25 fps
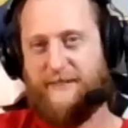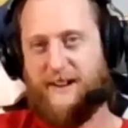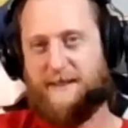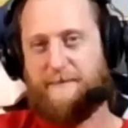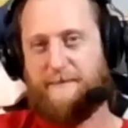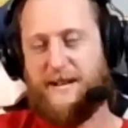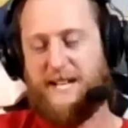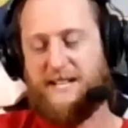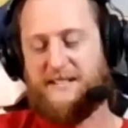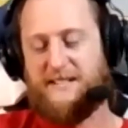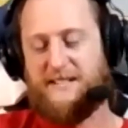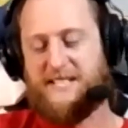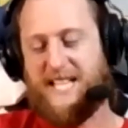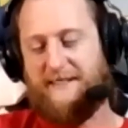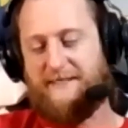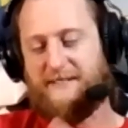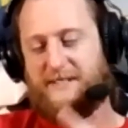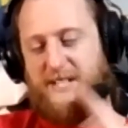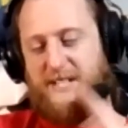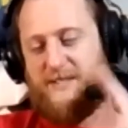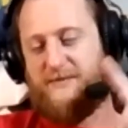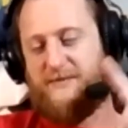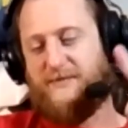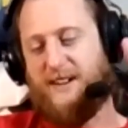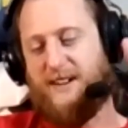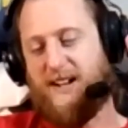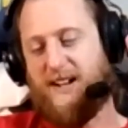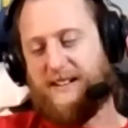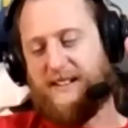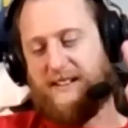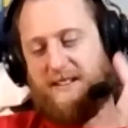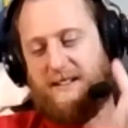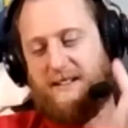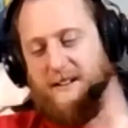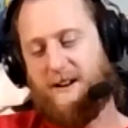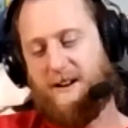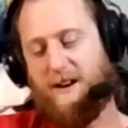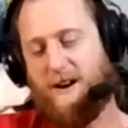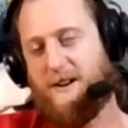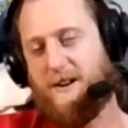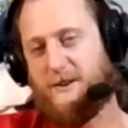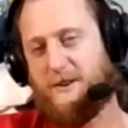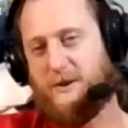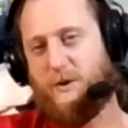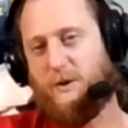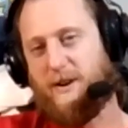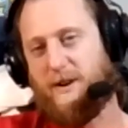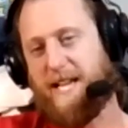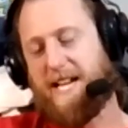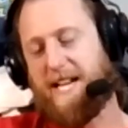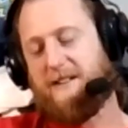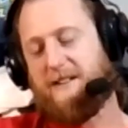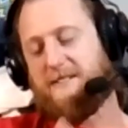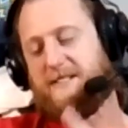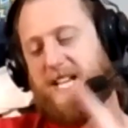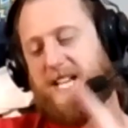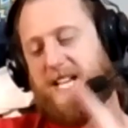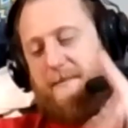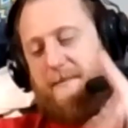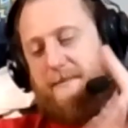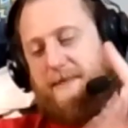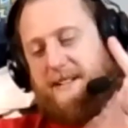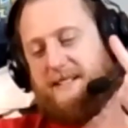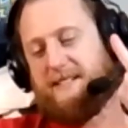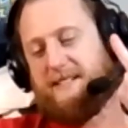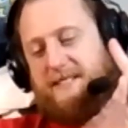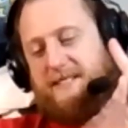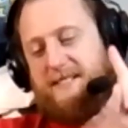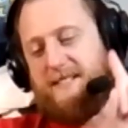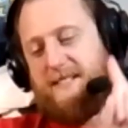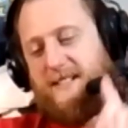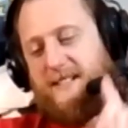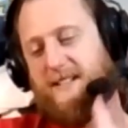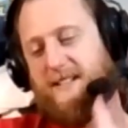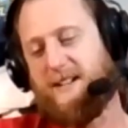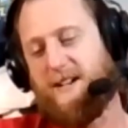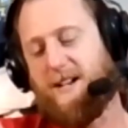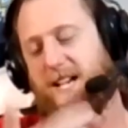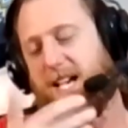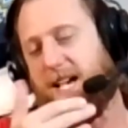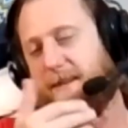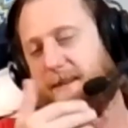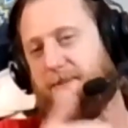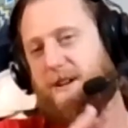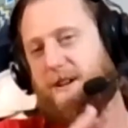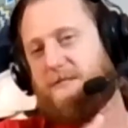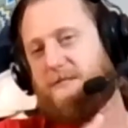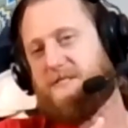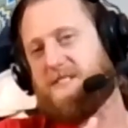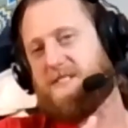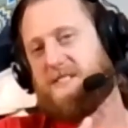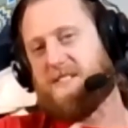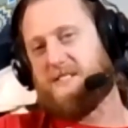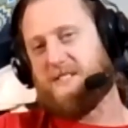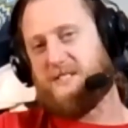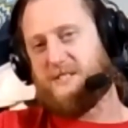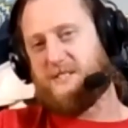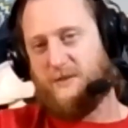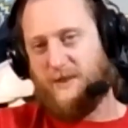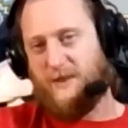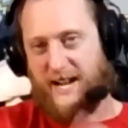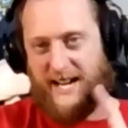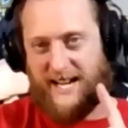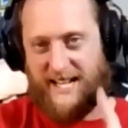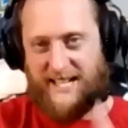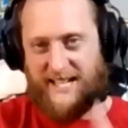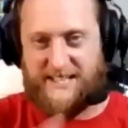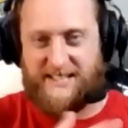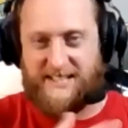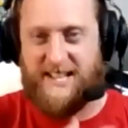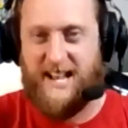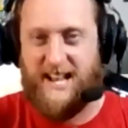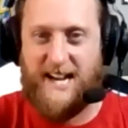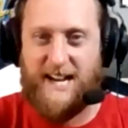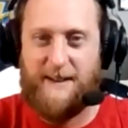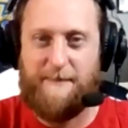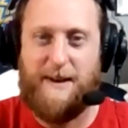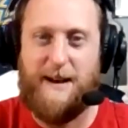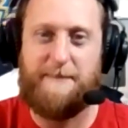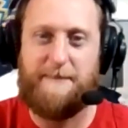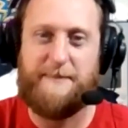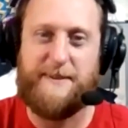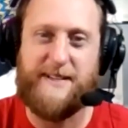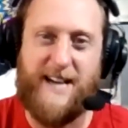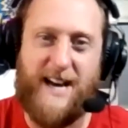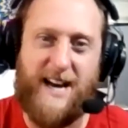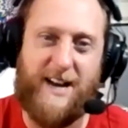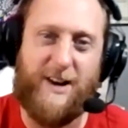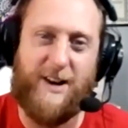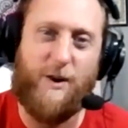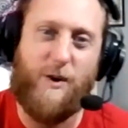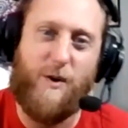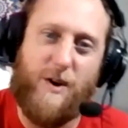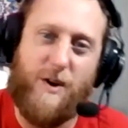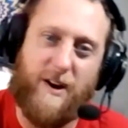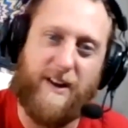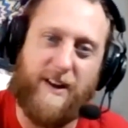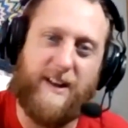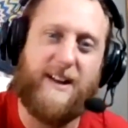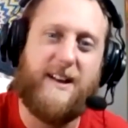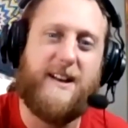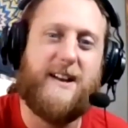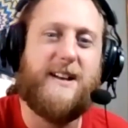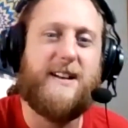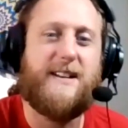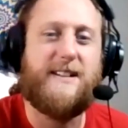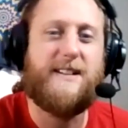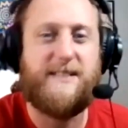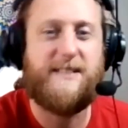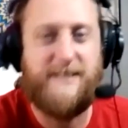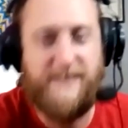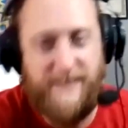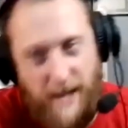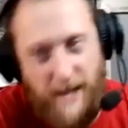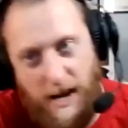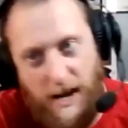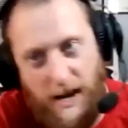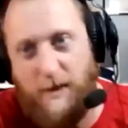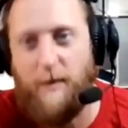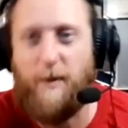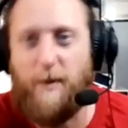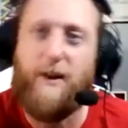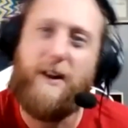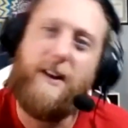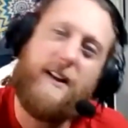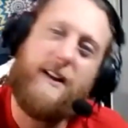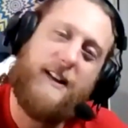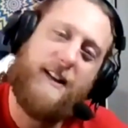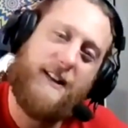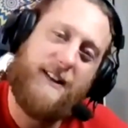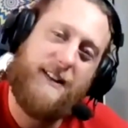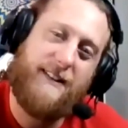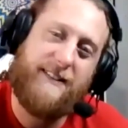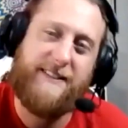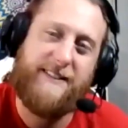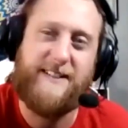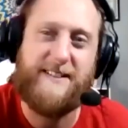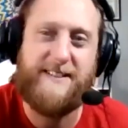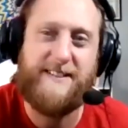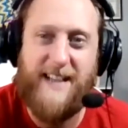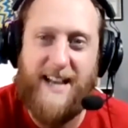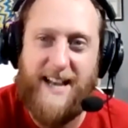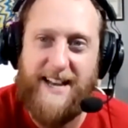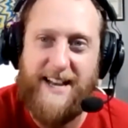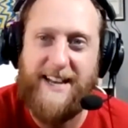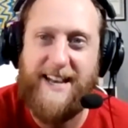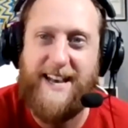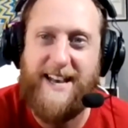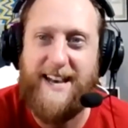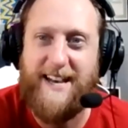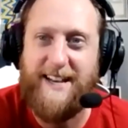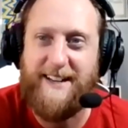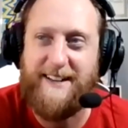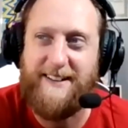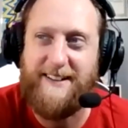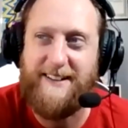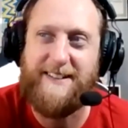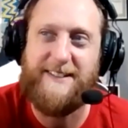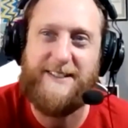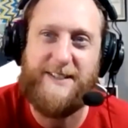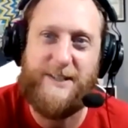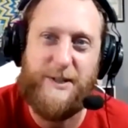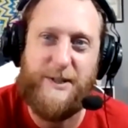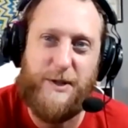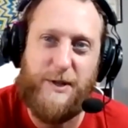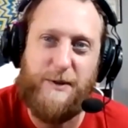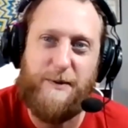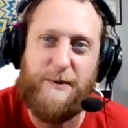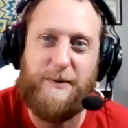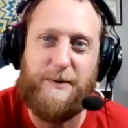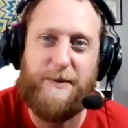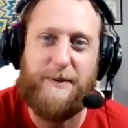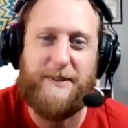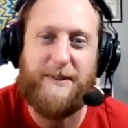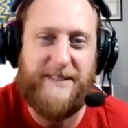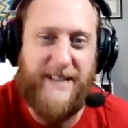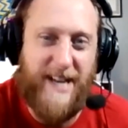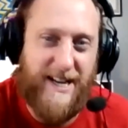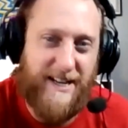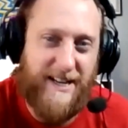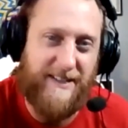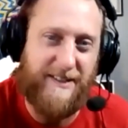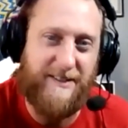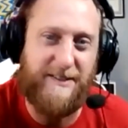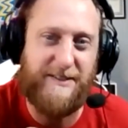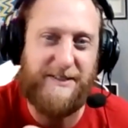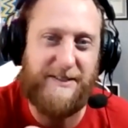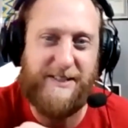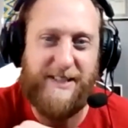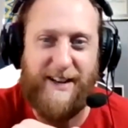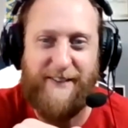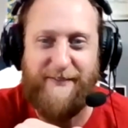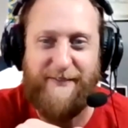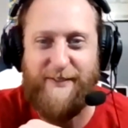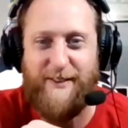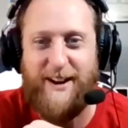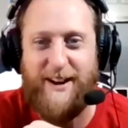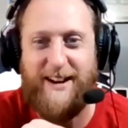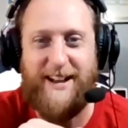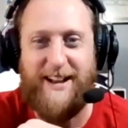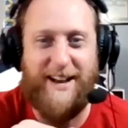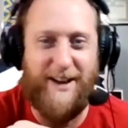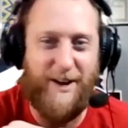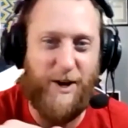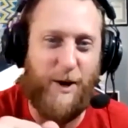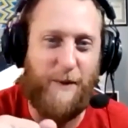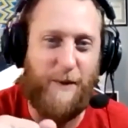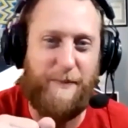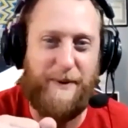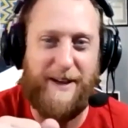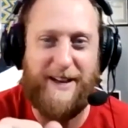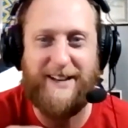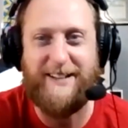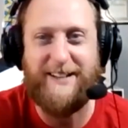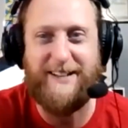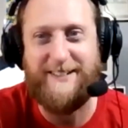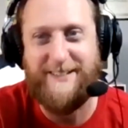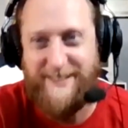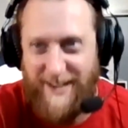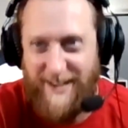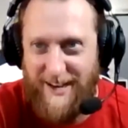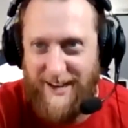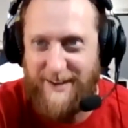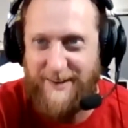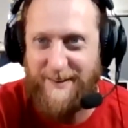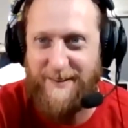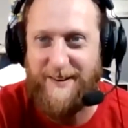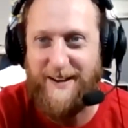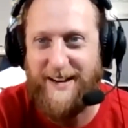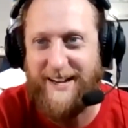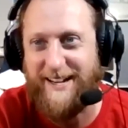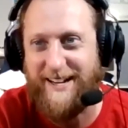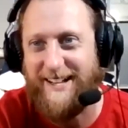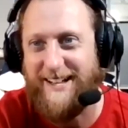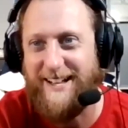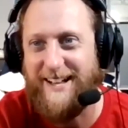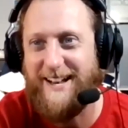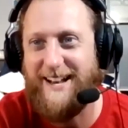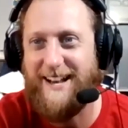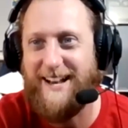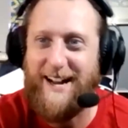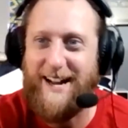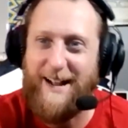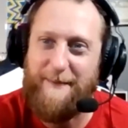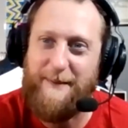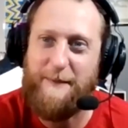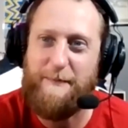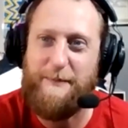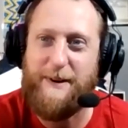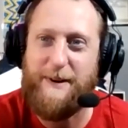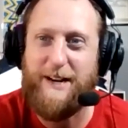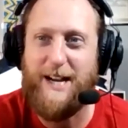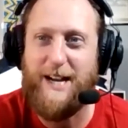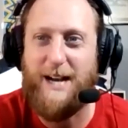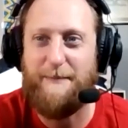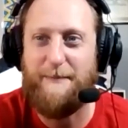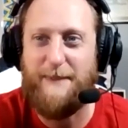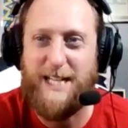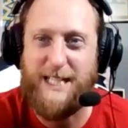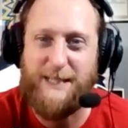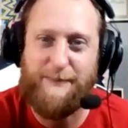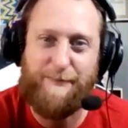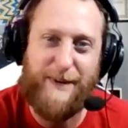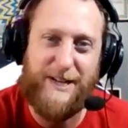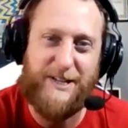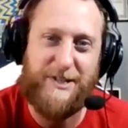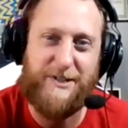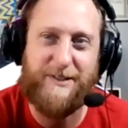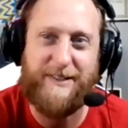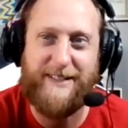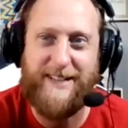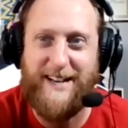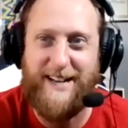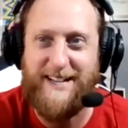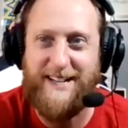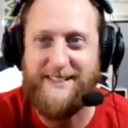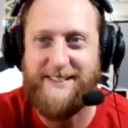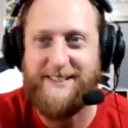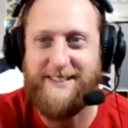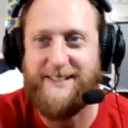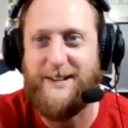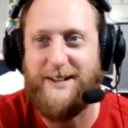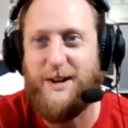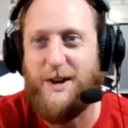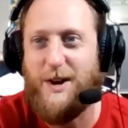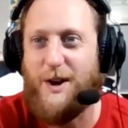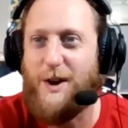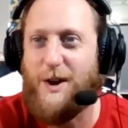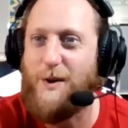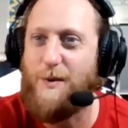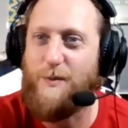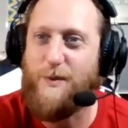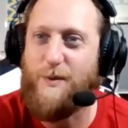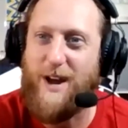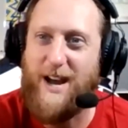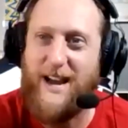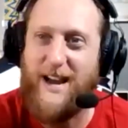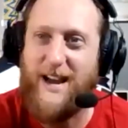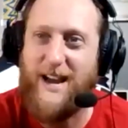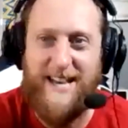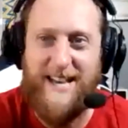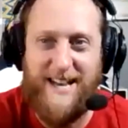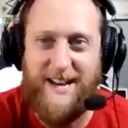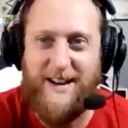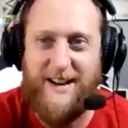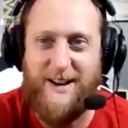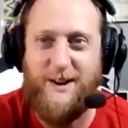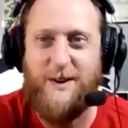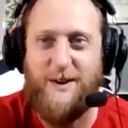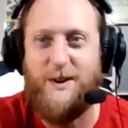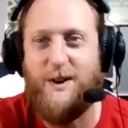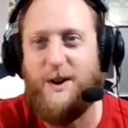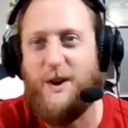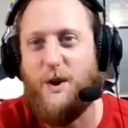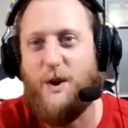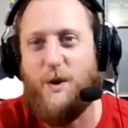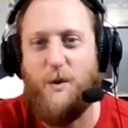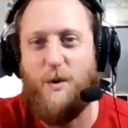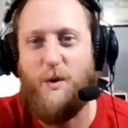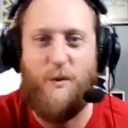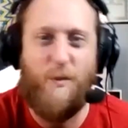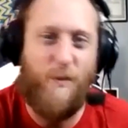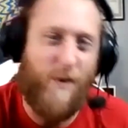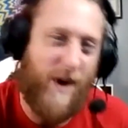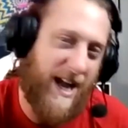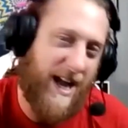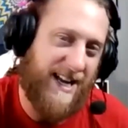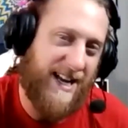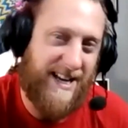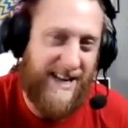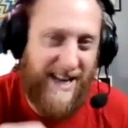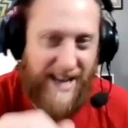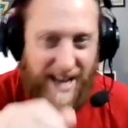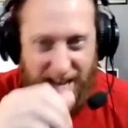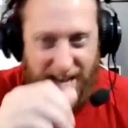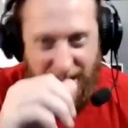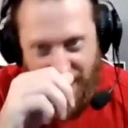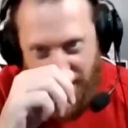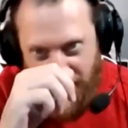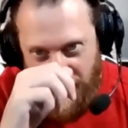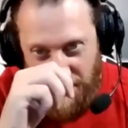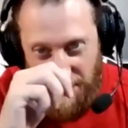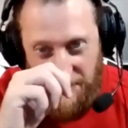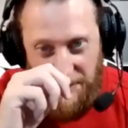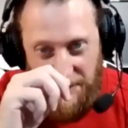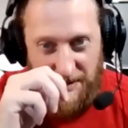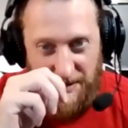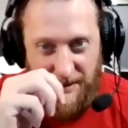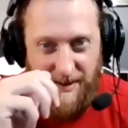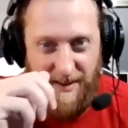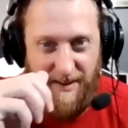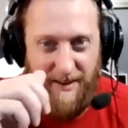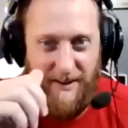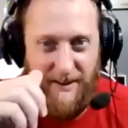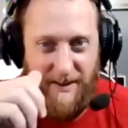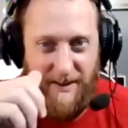Fred Ben Savage's Fuck, Hardcore Entertainment, Hypnosis is Great, and SuckEmUp.org. So since I can't do technical stuff right, I hope I can talk right. I'm going to bring on my special guest right here, right now.